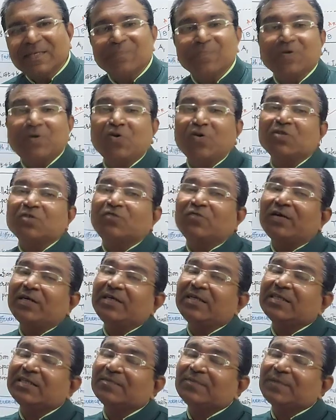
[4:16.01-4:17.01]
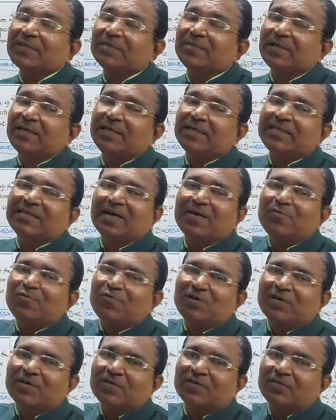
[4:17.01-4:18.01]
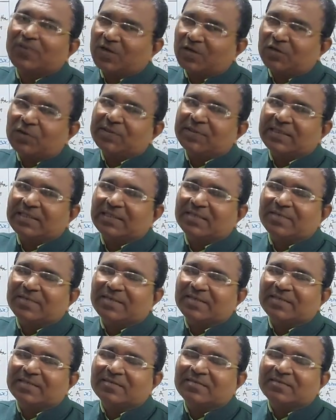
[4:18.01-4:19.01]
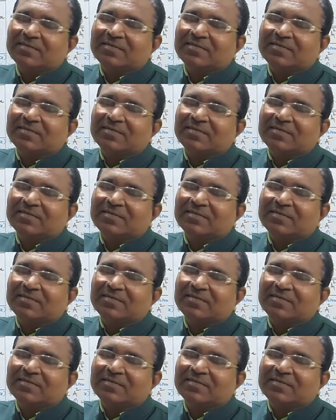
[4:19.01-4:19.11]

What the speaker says: because one displacement is upward 5 centimeter